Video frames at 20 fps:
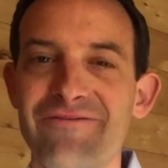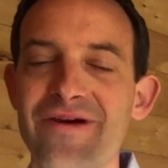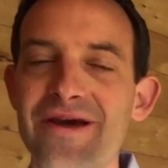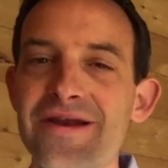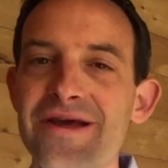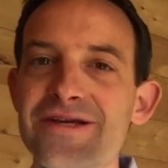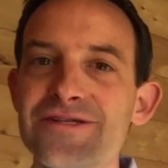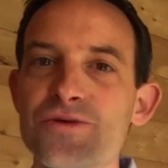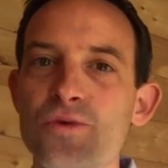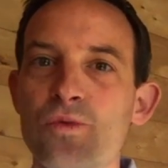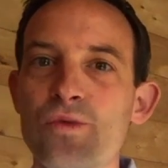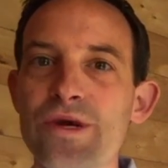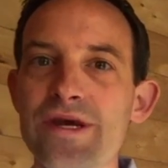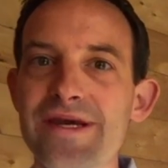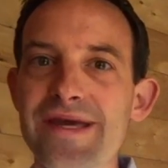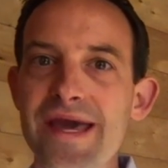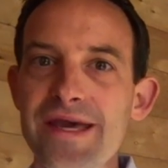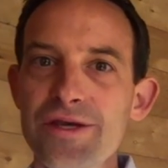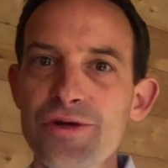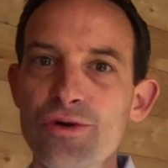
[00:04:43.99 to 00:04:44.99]
and as we
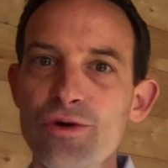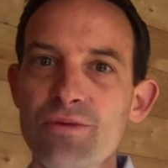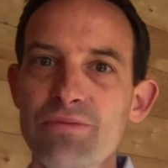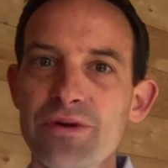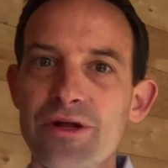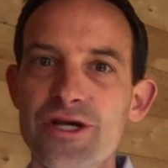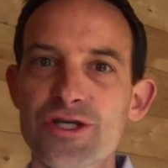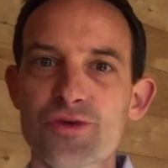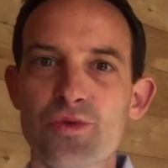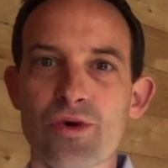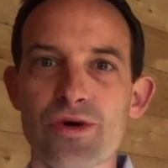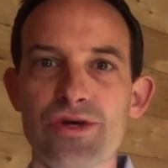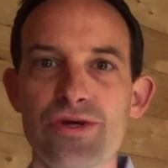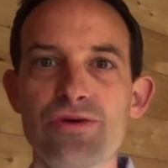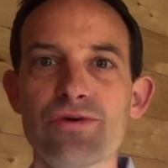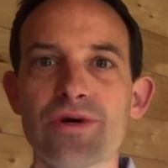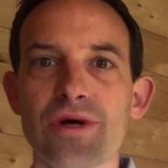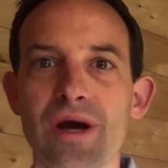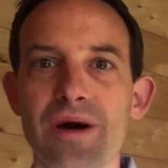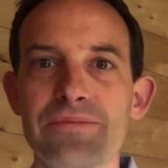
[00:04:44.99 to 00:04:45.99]
get you to a place where you
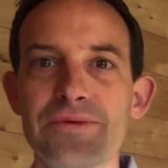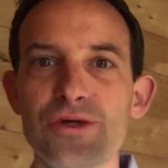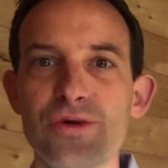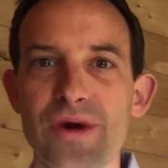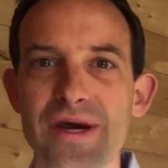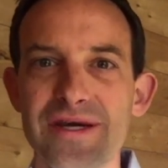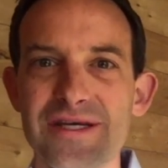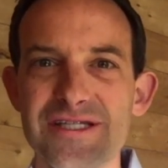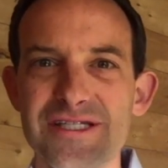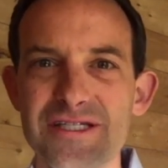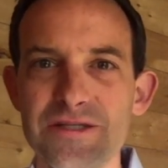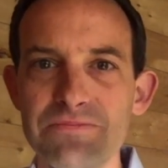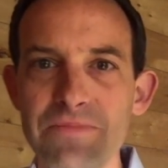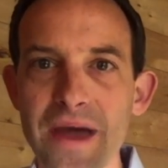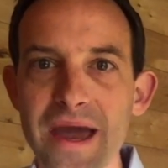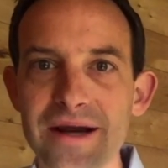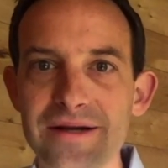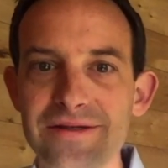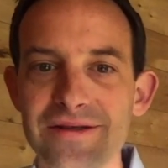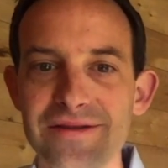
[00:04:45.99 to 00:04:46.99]
come to
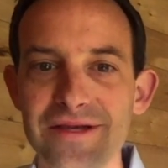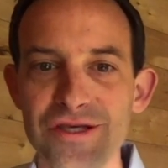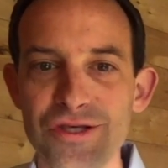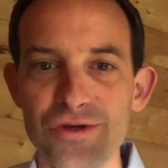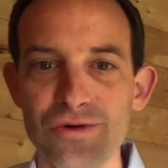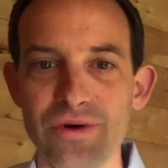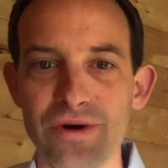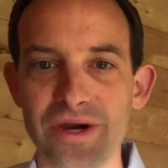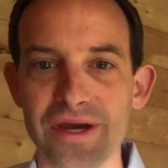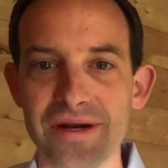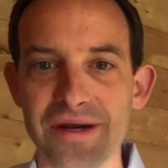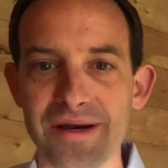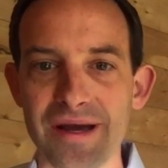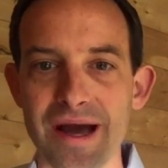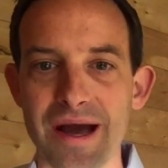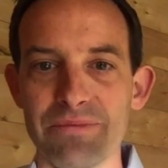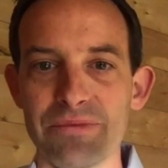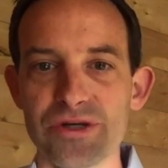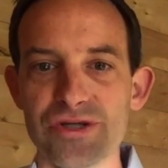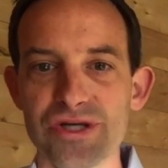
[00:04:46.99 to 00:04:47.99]
expect that you can
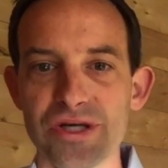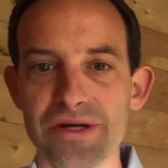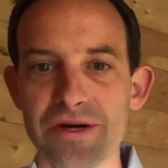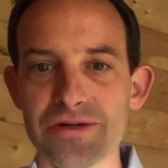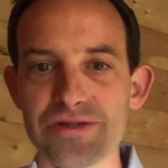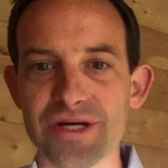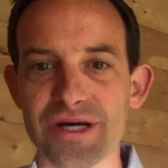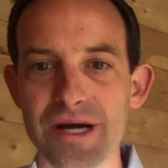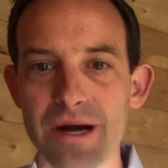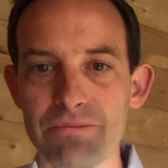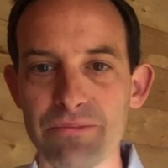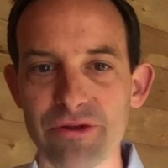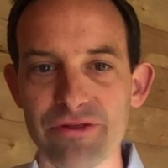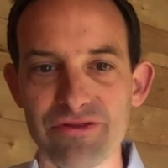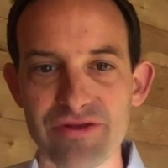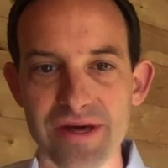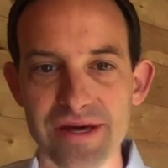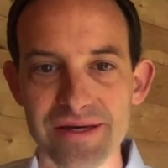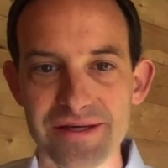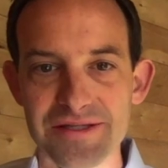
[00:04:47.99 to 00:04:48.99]
accomplish it here's a couple
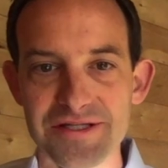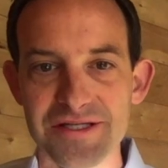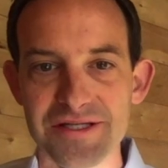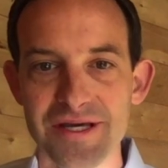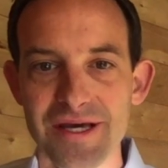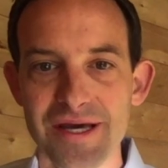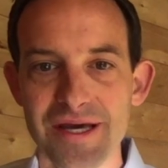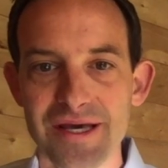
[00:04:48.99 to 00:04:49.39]
things